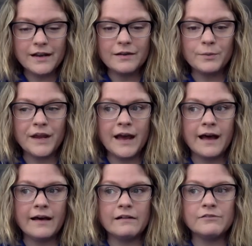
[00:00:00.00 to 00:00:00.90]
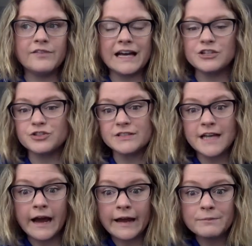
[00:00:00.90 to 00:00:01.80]
We have extra
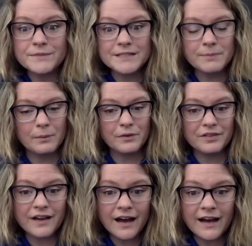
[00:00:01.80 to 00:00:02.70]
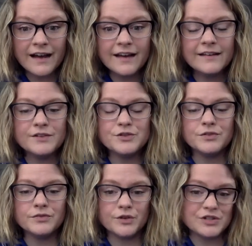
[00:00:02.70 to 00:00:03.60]
time to spend with God, do
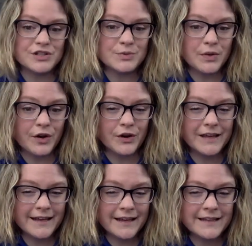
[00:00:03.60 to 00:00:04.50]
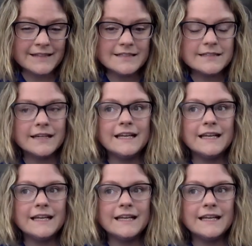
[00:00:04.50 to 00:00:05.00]
devotions with our kids,